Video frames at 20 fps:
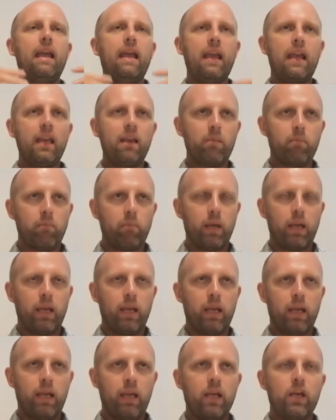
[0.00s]
in
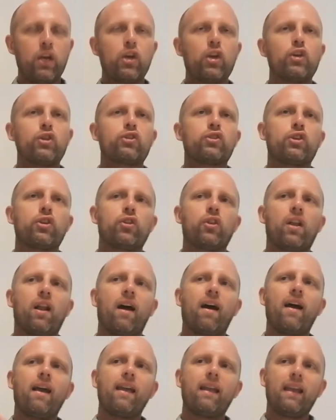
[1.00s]
me so that
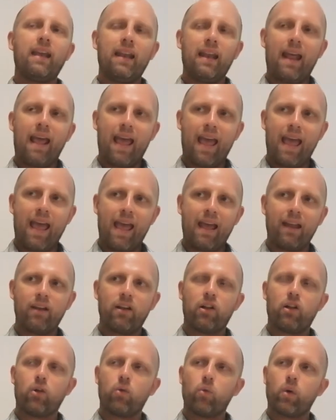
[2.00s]
I can
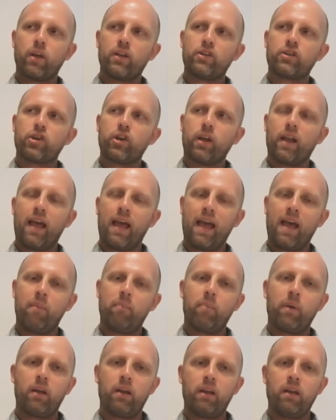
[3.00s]
handle what is going to
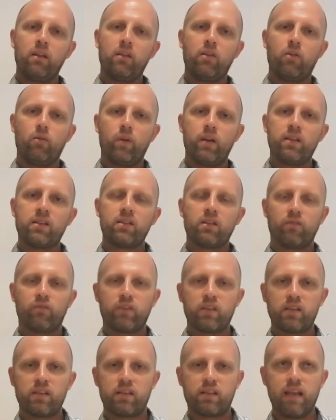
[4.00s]
happen in the rest
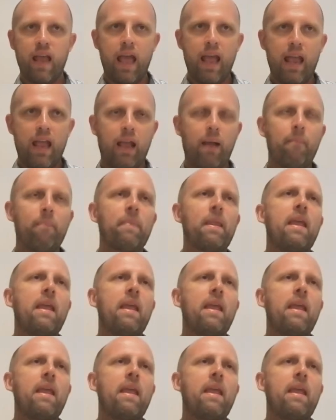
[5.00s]
of this day.